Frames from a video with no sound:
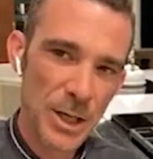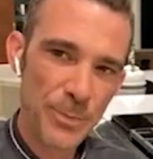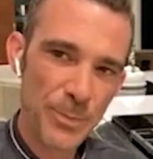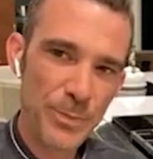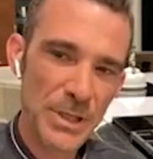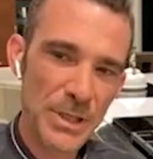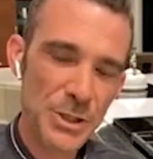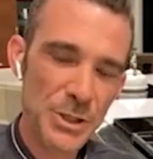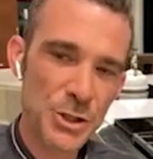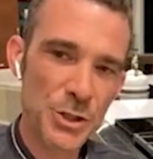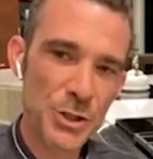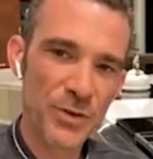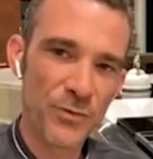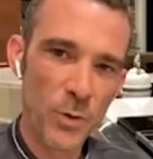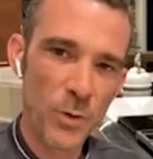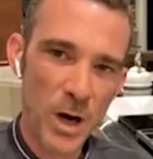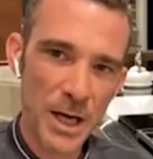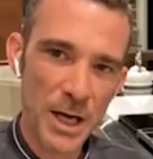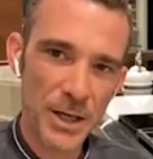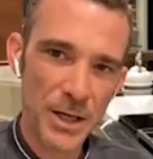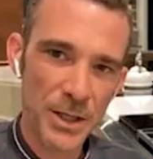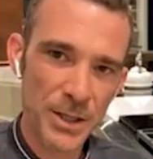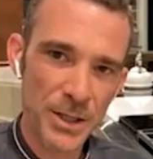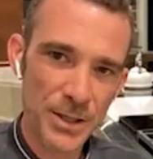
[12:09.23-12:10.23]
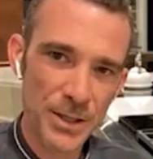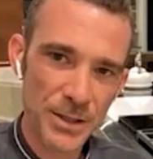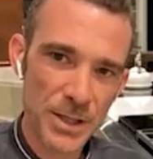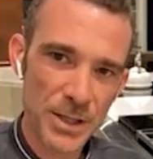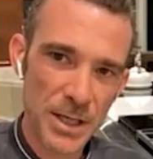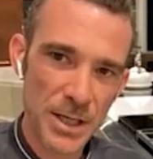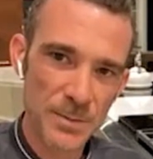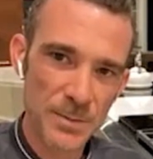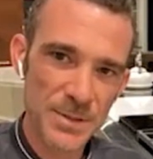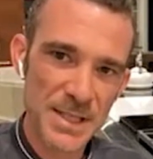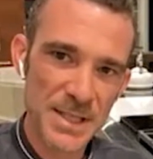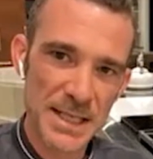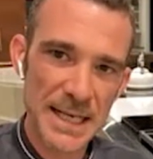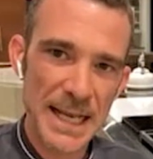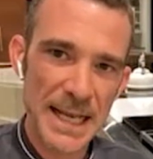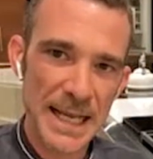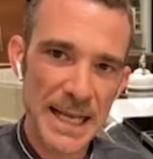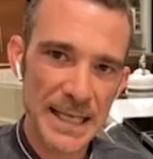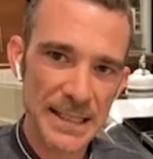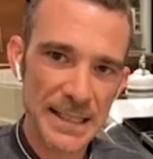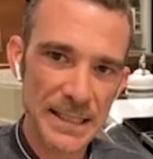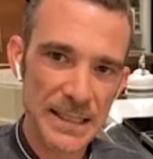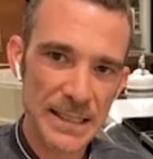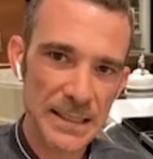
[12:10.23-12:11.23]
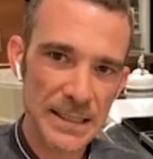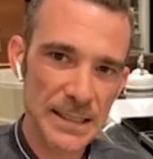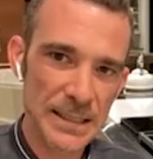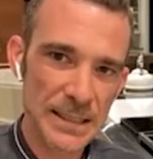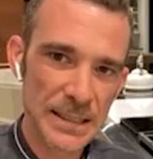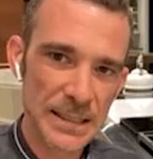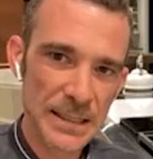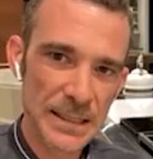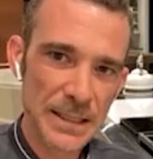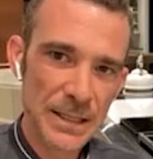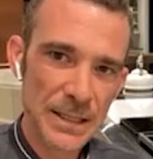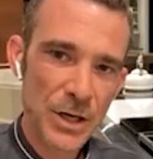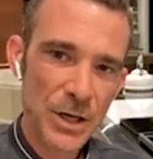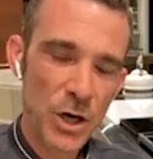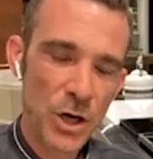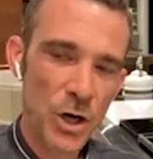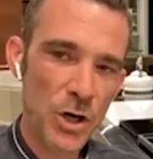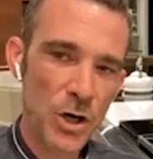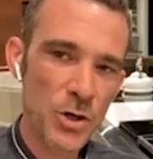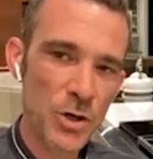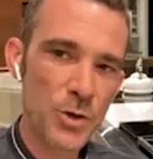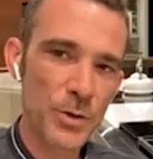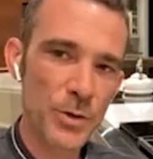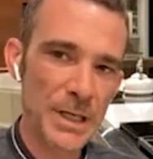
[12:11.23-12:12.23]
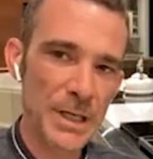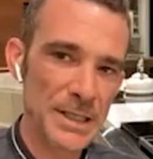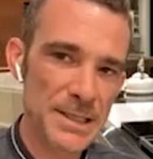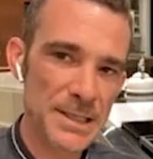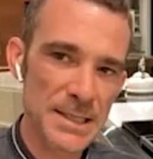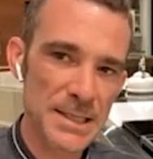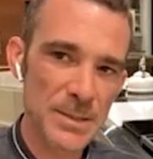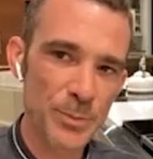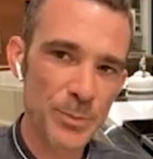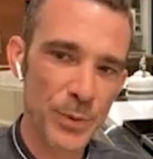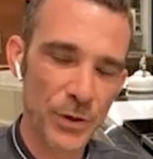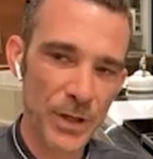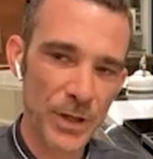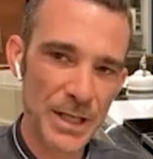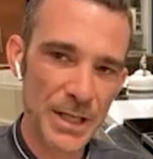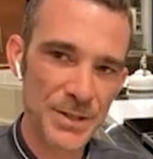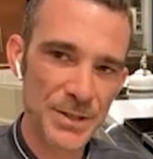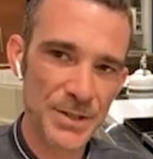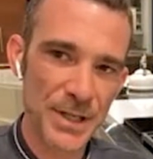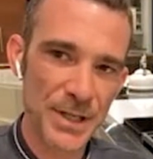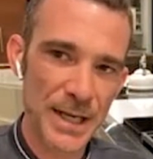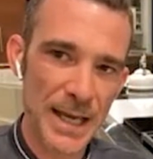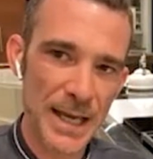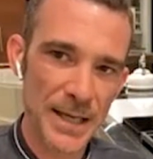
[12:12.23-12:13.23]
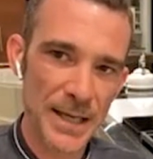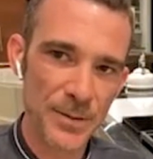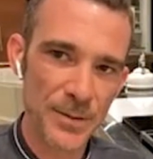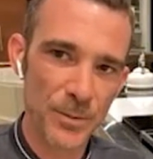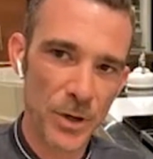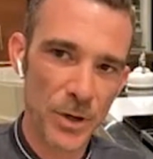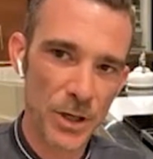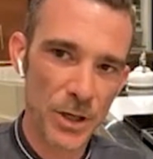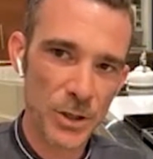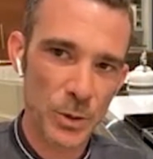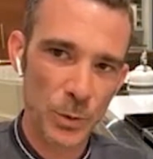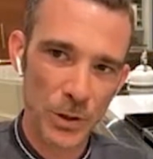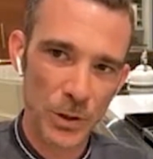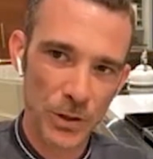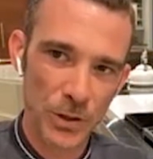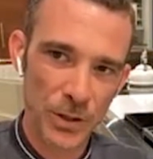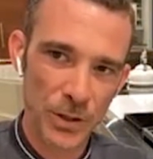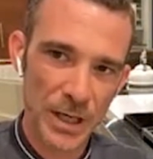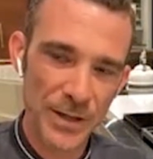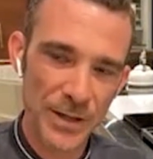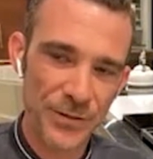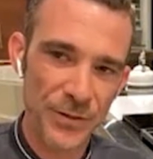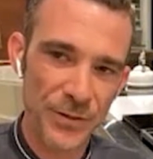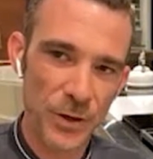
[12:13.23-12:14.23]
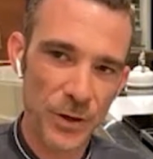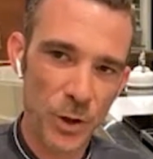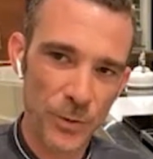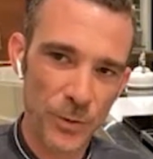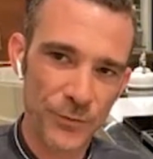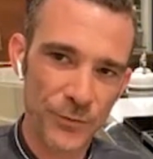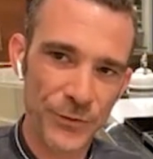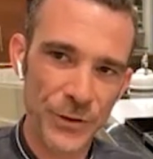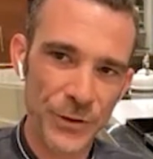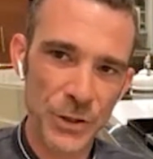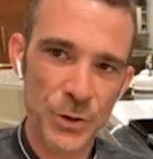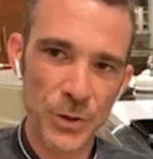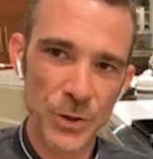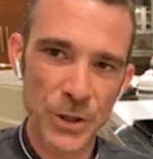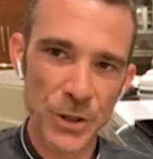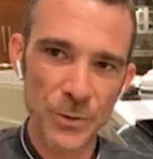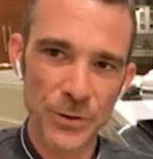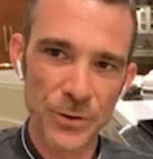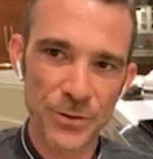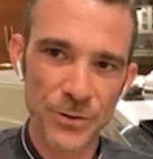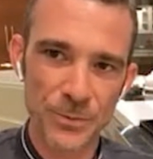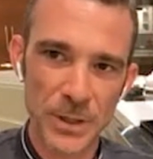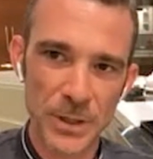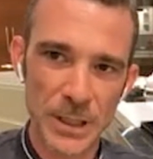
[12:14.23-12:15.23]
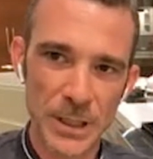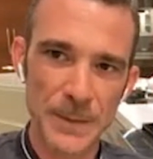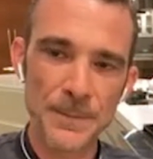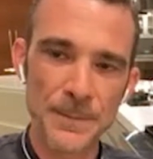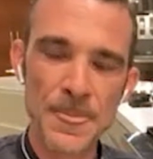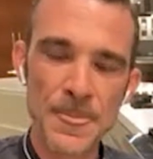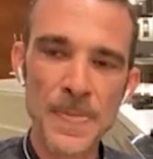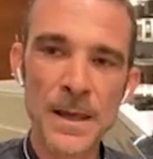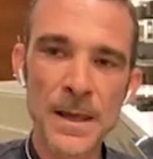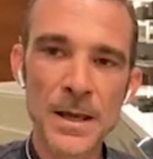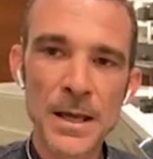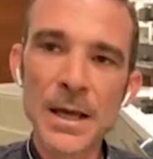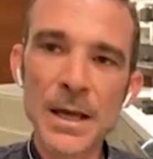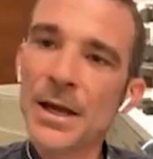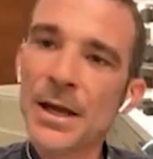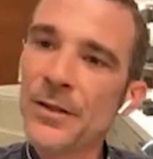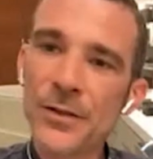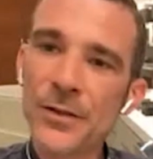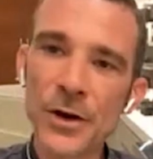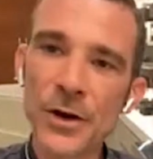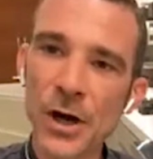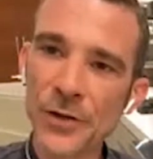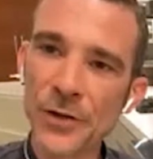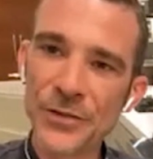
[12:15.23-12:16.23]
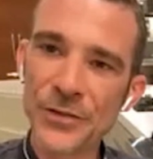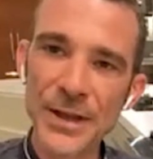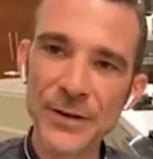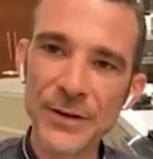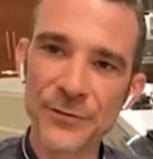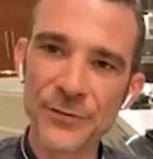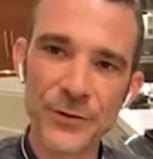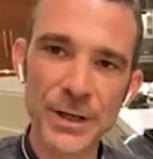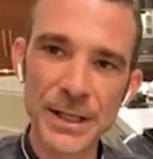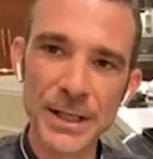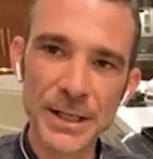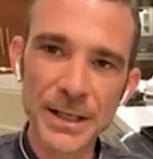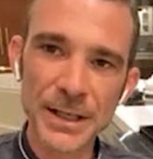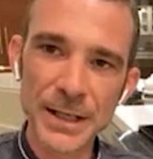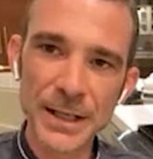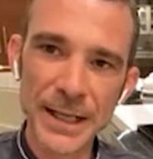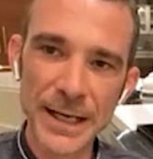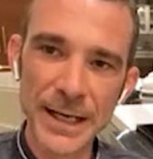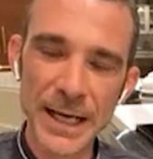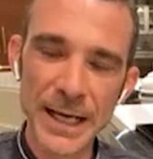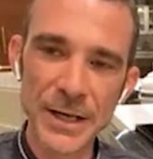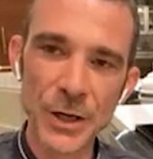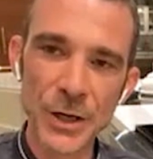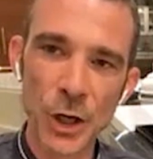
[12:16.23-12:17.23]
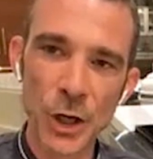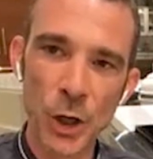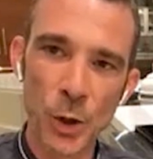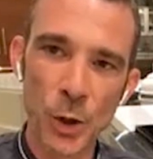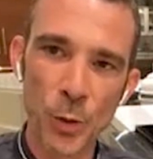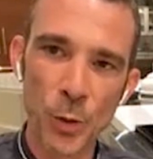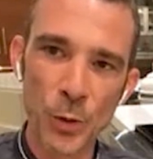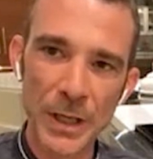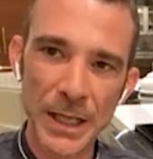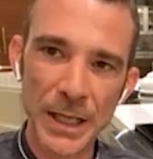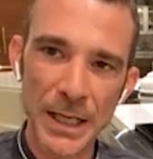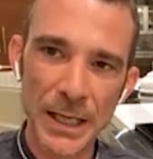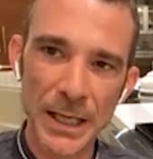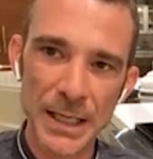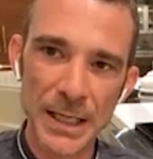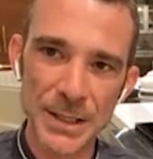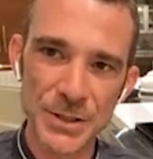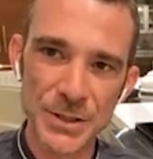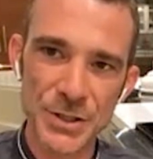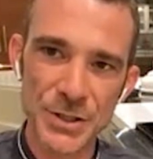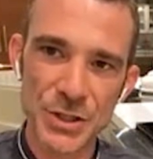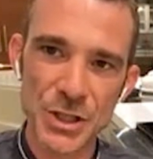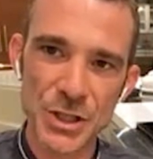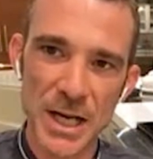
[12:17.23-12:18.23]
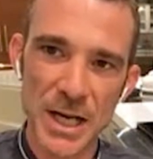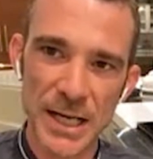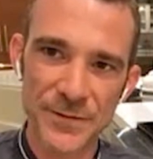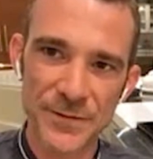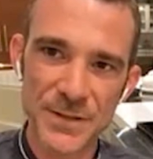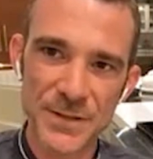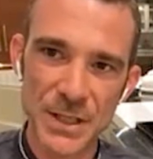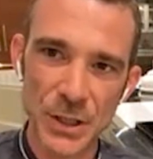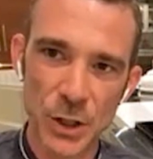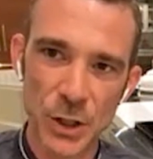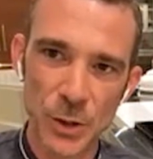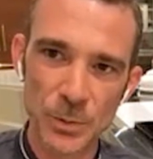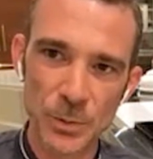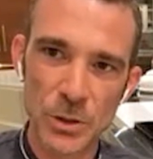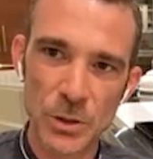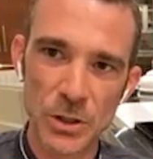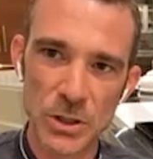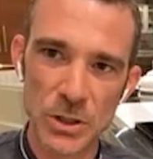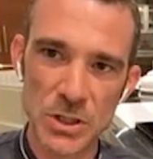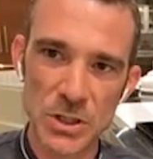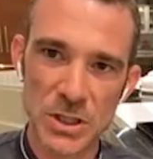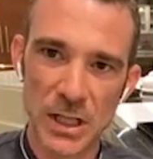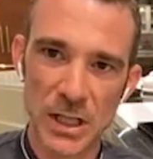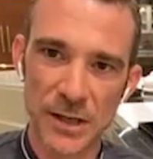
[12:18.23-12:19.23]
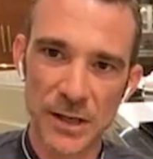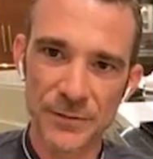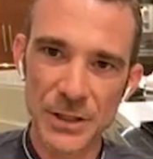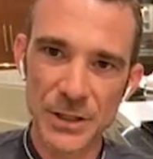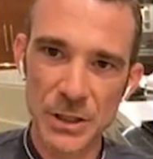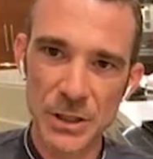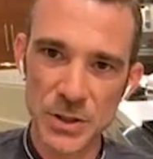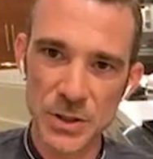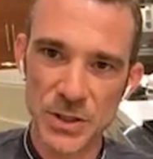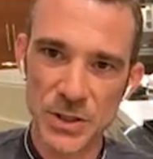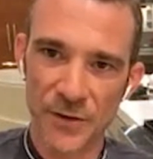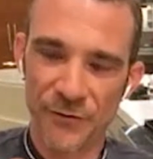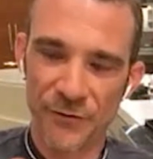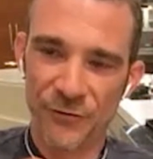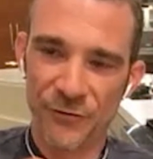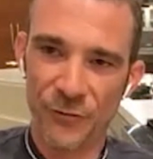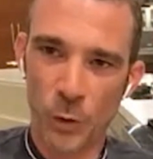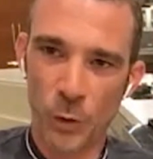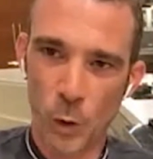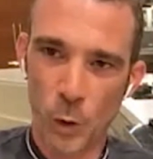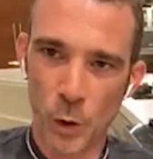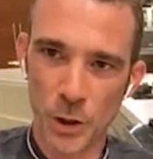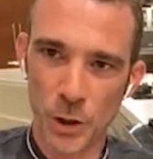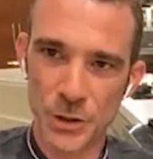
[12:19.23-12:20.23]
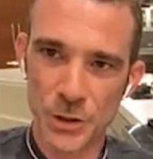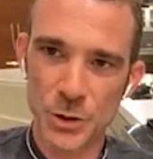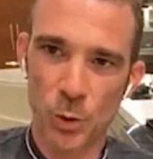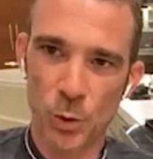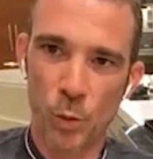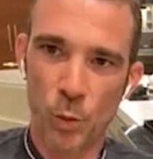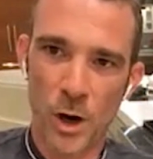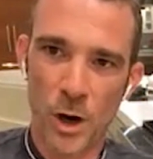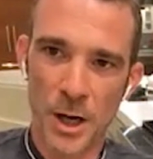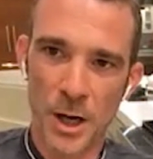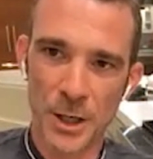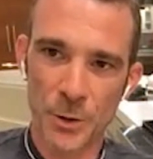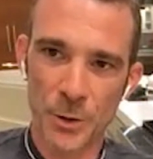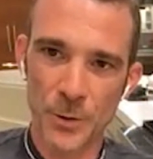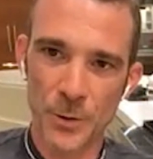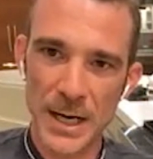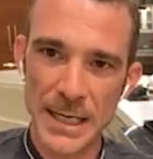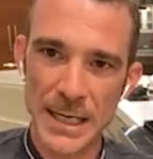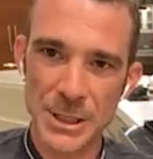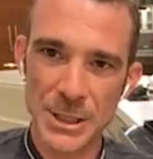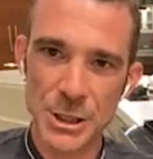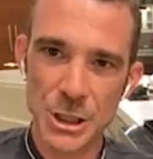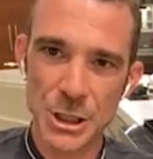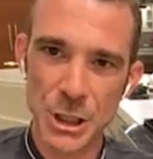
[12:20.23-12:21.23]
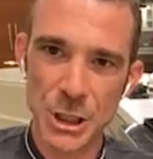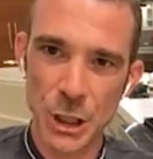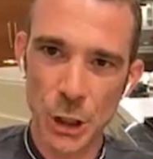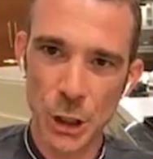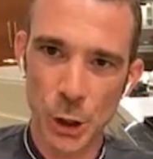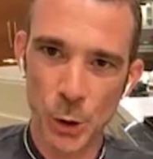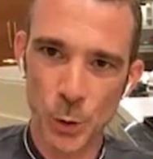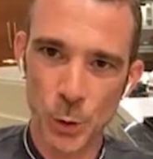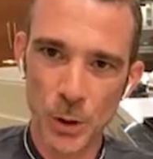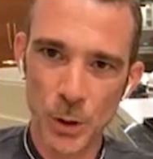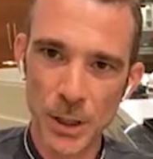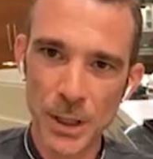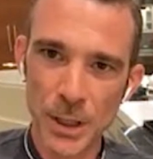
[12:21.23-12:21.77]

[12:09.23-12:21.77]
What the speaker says: pitcher of water comes in handy. All grits and polenta, and Mark will hopefully agree with me, they're all different. And I know we as chefs and home cooks love to use the 4-to-1 ratio,